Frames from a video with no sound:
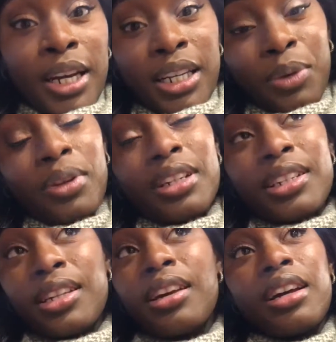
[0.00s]
And it was
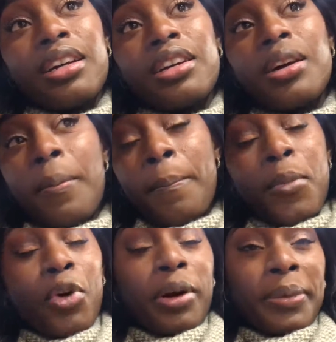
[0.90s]

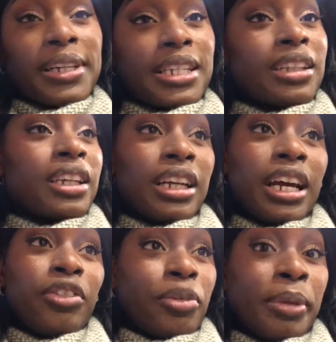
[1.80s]
more amazing than
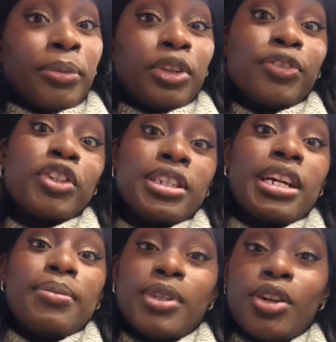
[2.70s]
I remember the first time.
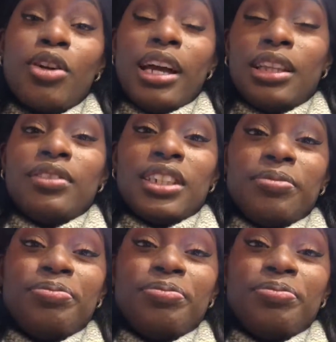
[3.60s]
So I loved it.